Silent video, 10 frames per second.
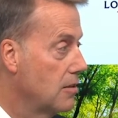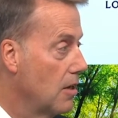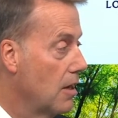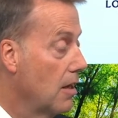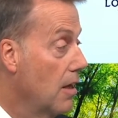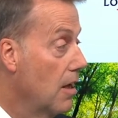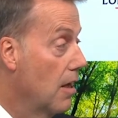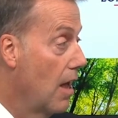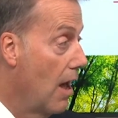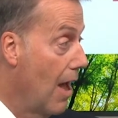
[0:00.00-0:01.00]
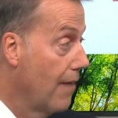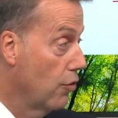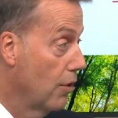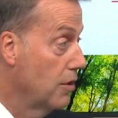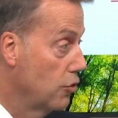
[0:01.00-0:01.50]
to have
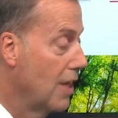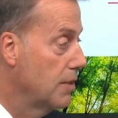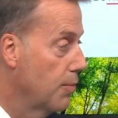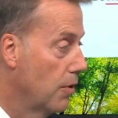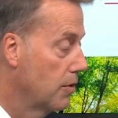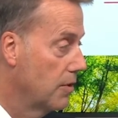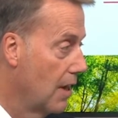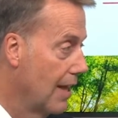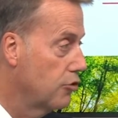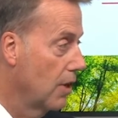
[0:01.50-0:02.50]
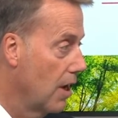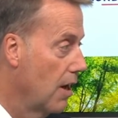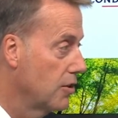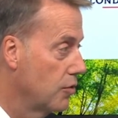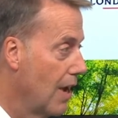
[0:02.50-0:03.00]
green transport and electric
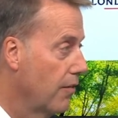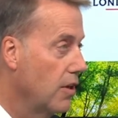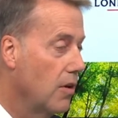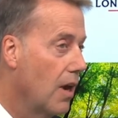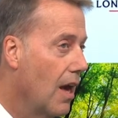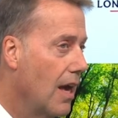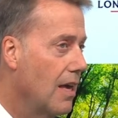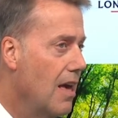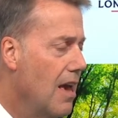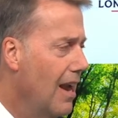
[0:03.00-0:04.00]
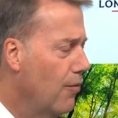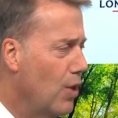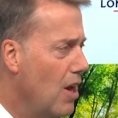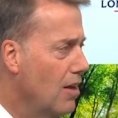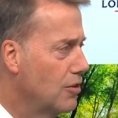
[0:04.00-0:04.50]
cars throughout the UK. And if we
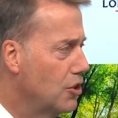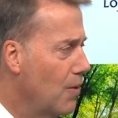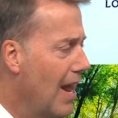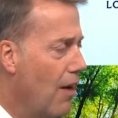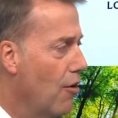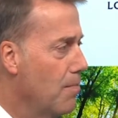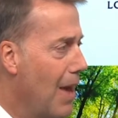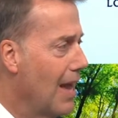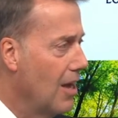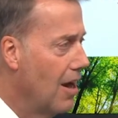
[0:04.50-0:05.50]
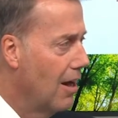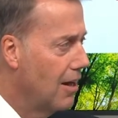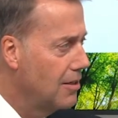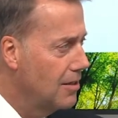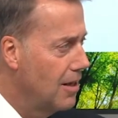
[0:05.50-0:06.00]
can't do it in our own
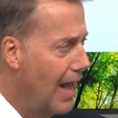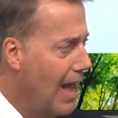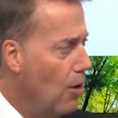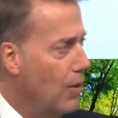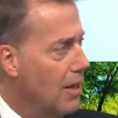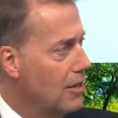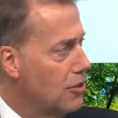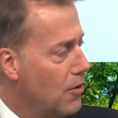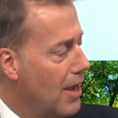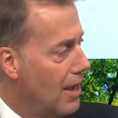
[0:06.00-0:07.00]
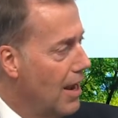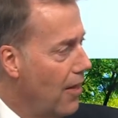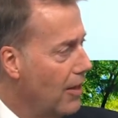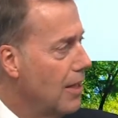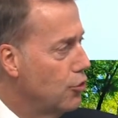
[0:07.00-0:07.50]
backyard, how are we going to do it in
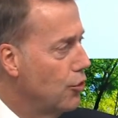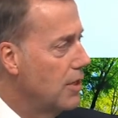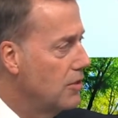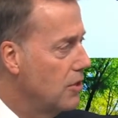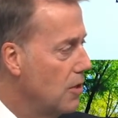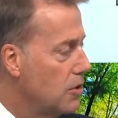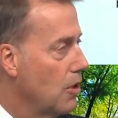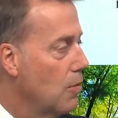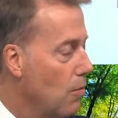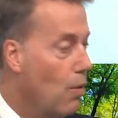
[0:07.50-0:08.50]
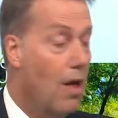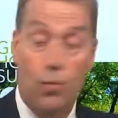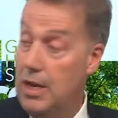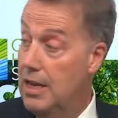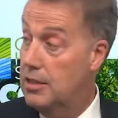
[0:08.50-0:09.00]
other countries? Yeah. So while
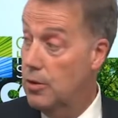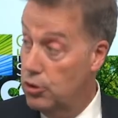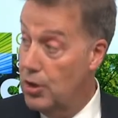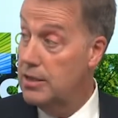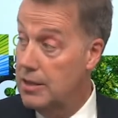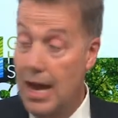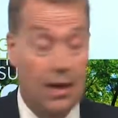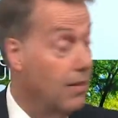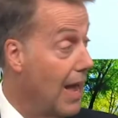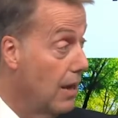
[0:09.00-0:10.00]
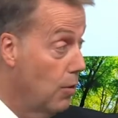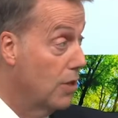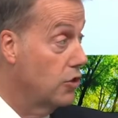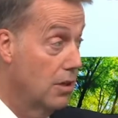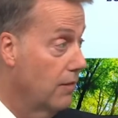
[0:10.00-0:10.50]
we need to address that
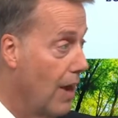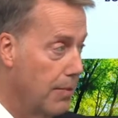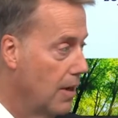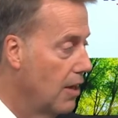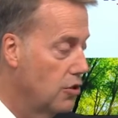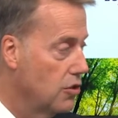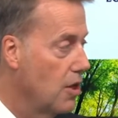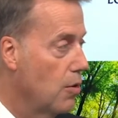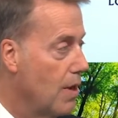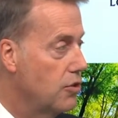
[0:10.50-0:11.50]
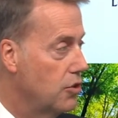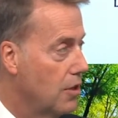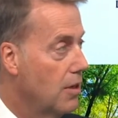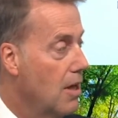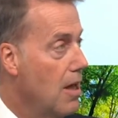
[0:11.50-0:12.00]
question in the developing nations, no
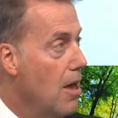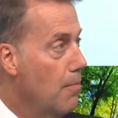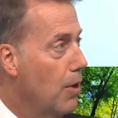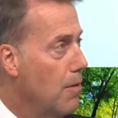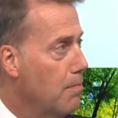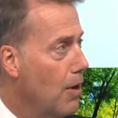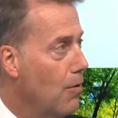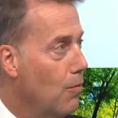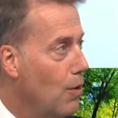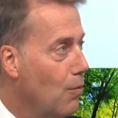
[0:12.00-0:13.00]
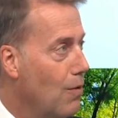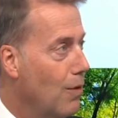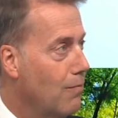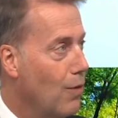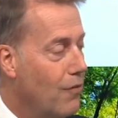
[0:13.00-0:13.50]
question, but
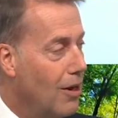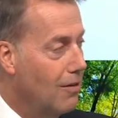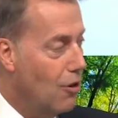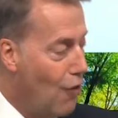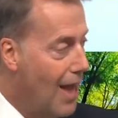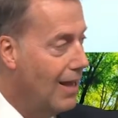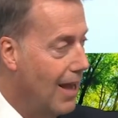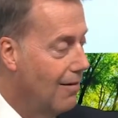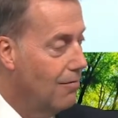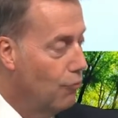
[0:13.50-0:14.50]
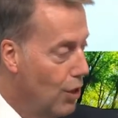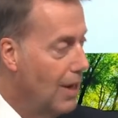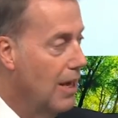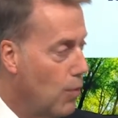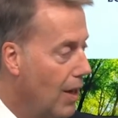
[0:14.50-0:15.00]
we've got to crack it
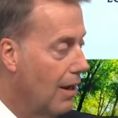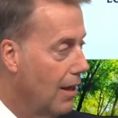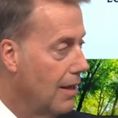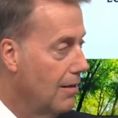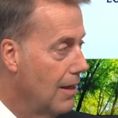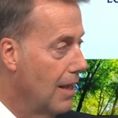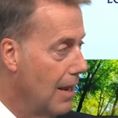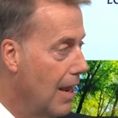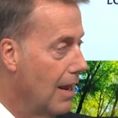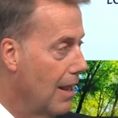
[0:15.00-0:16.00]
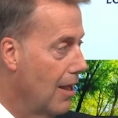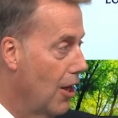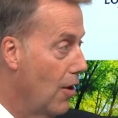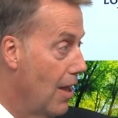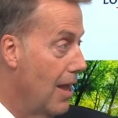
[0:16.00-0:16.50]
really quickly
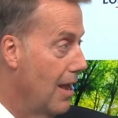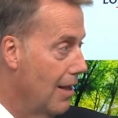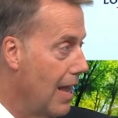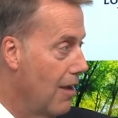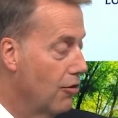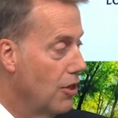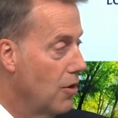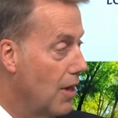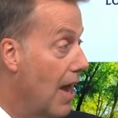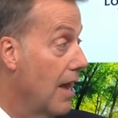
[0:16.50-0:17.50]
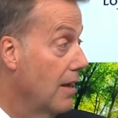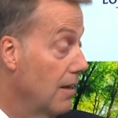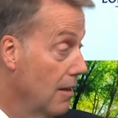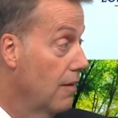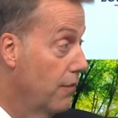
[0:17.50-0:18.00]
here in the UK,
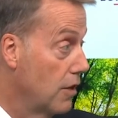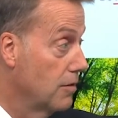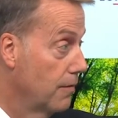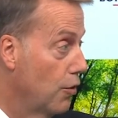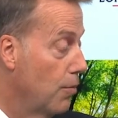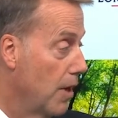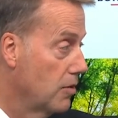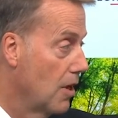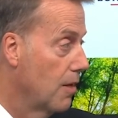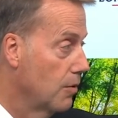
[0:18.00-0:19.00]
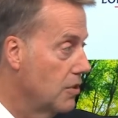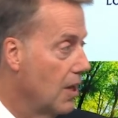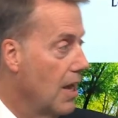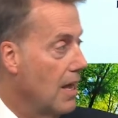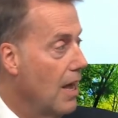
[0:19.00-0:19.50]
first and foremost, I would
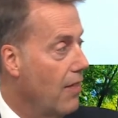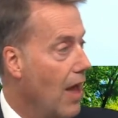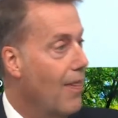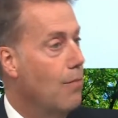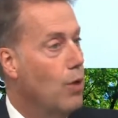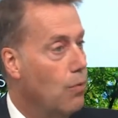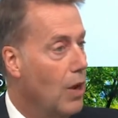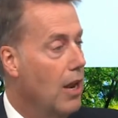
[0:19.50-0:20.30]
say, and then we